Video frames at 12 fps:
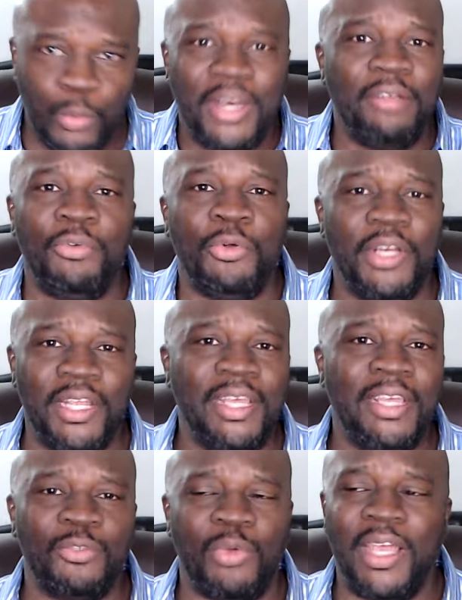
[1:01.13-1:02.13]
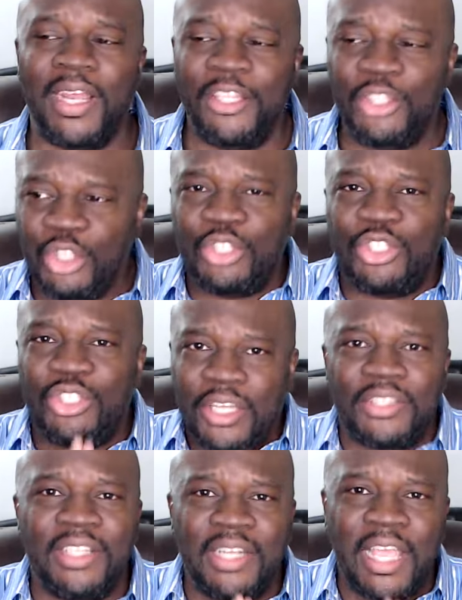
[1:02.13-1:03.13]
whatever it is, right? He just
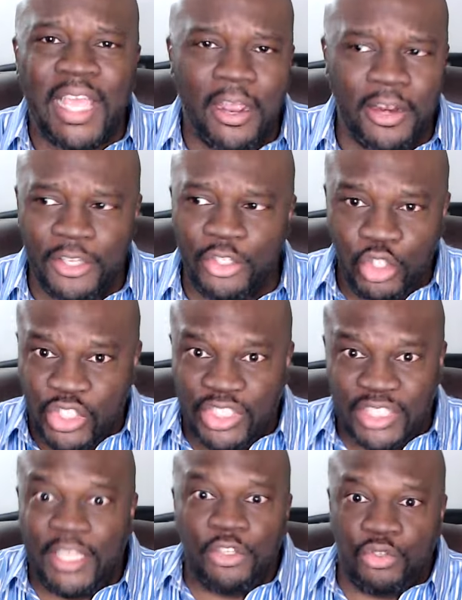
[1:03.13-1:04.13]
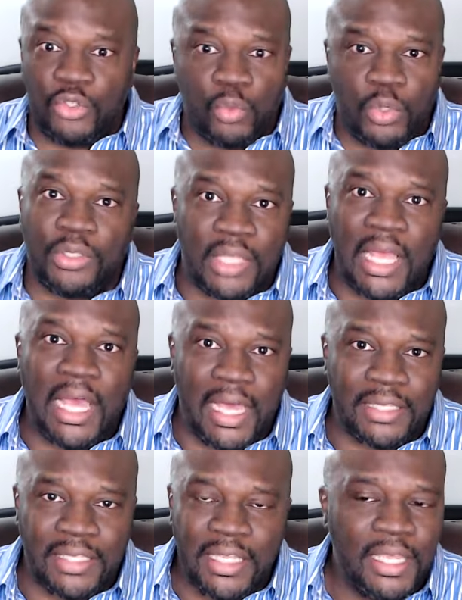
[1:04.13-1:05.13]
doesn't care. He just sees you as one of the
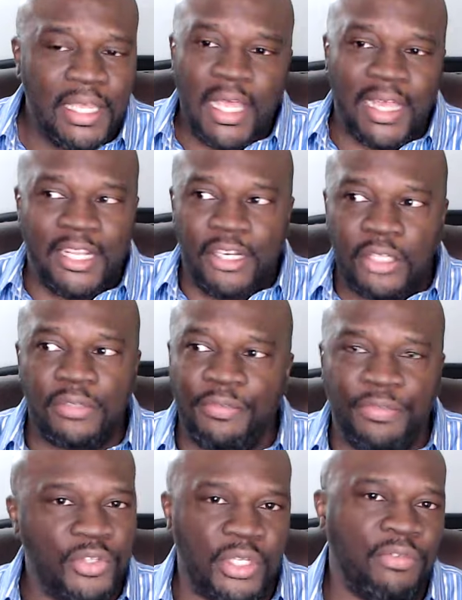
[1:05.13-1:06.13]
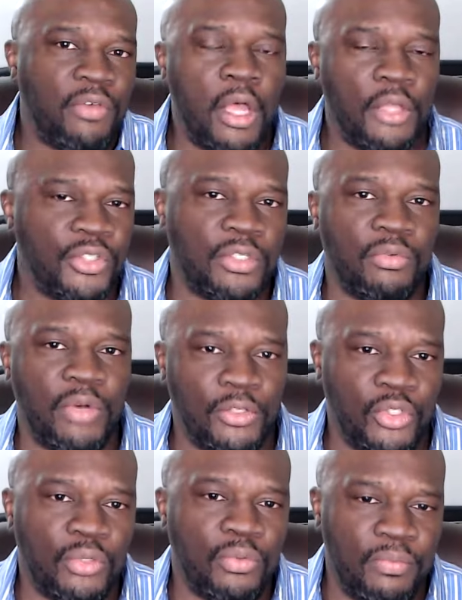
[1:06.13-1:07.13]
guys, and he doesn't feel self conscious
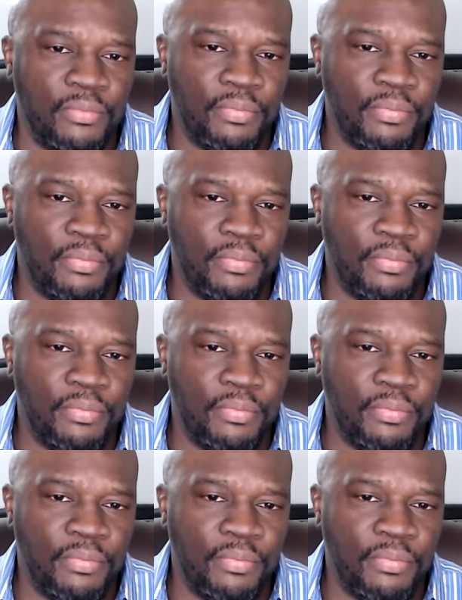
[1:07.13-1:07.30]
around you.